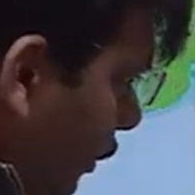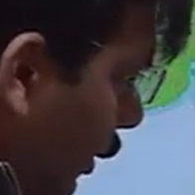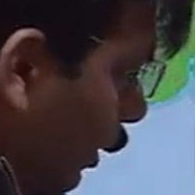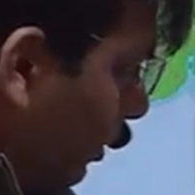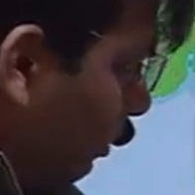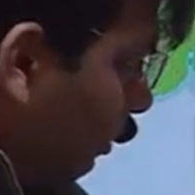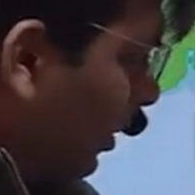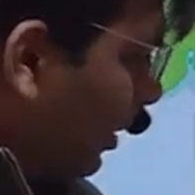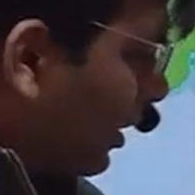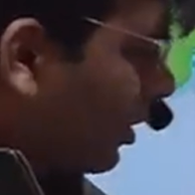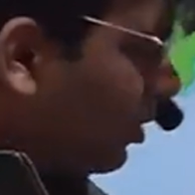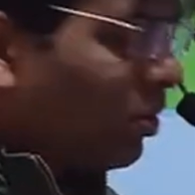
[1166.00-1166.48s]

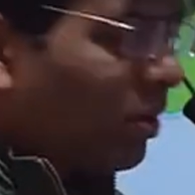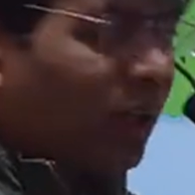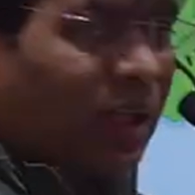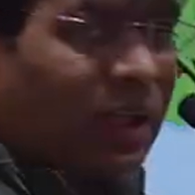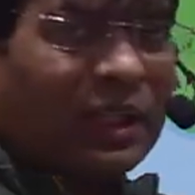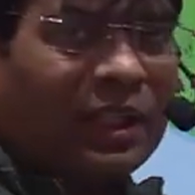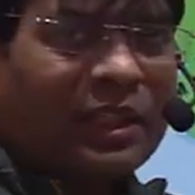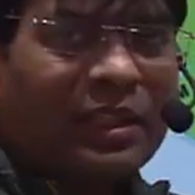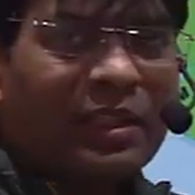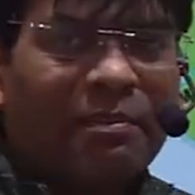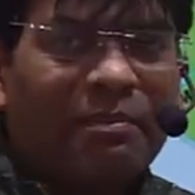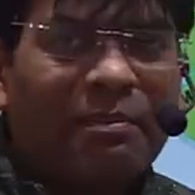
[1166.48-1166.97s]

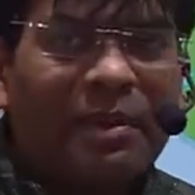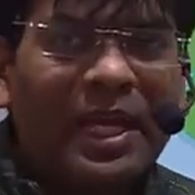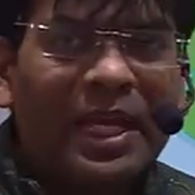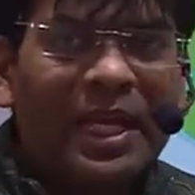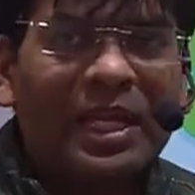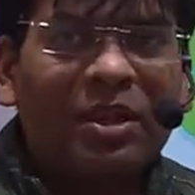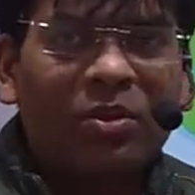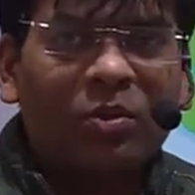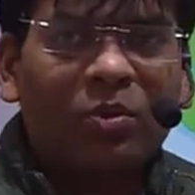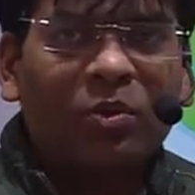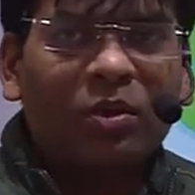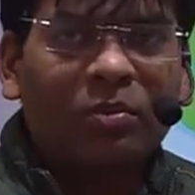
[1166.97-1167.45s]
particularly the
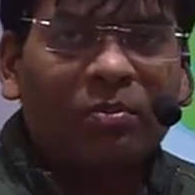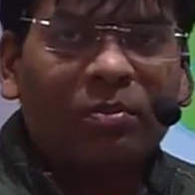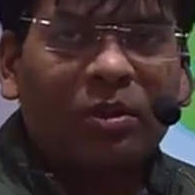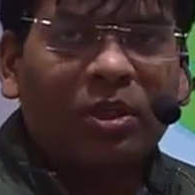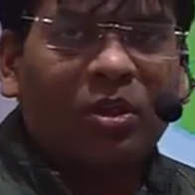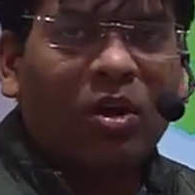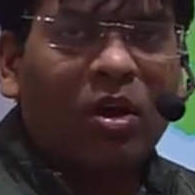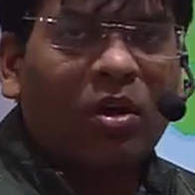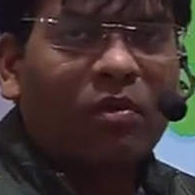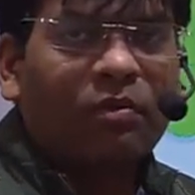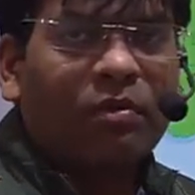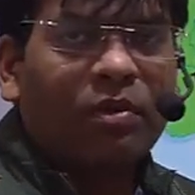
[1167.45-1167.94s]
main rule
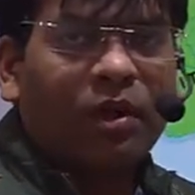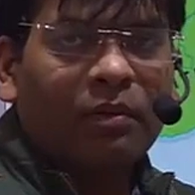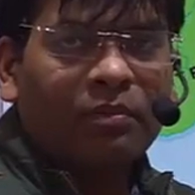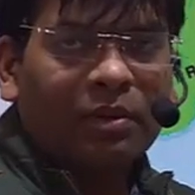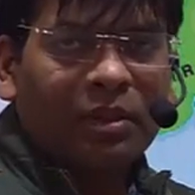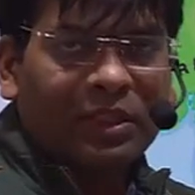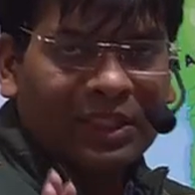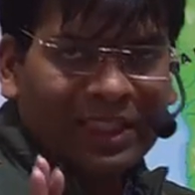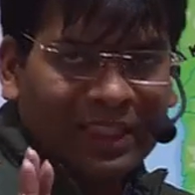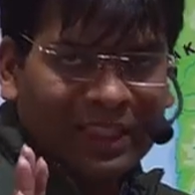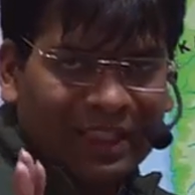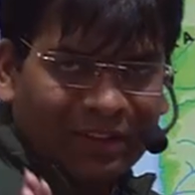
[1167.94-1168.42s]
belong from
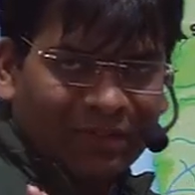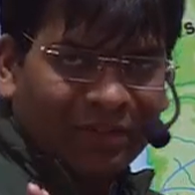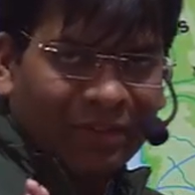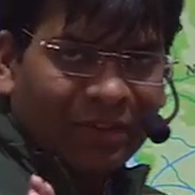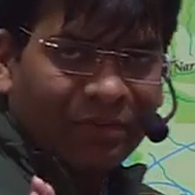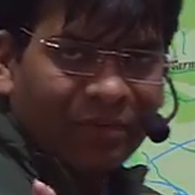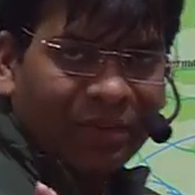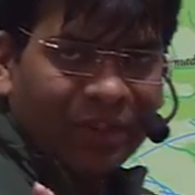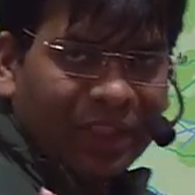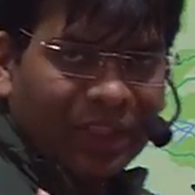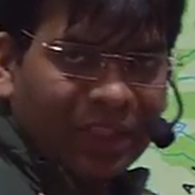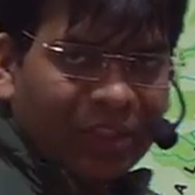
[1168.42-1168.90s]
the
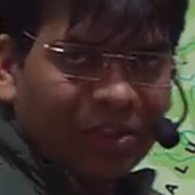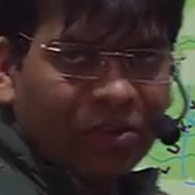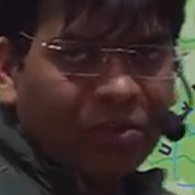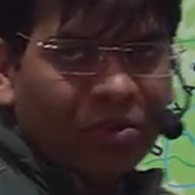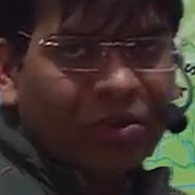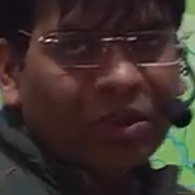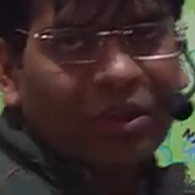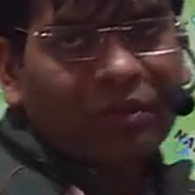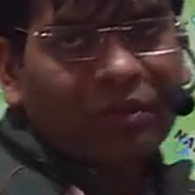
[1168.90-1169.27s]
350 to the